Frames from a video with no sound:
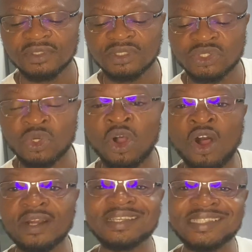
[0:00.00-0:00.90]
So
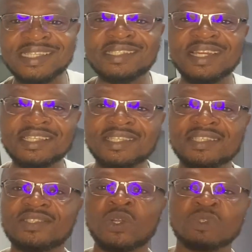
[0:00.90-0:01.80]
all these 6
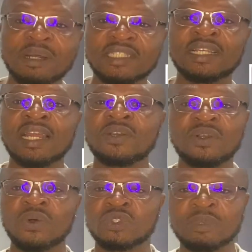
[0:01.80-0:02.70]
nations automatically
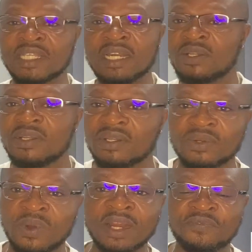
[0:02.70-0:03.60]

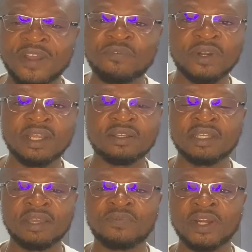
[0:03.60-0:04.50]
qualify for
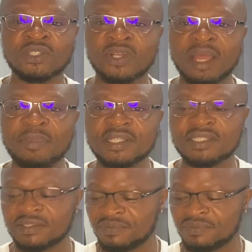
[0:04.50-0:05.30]
the tournament.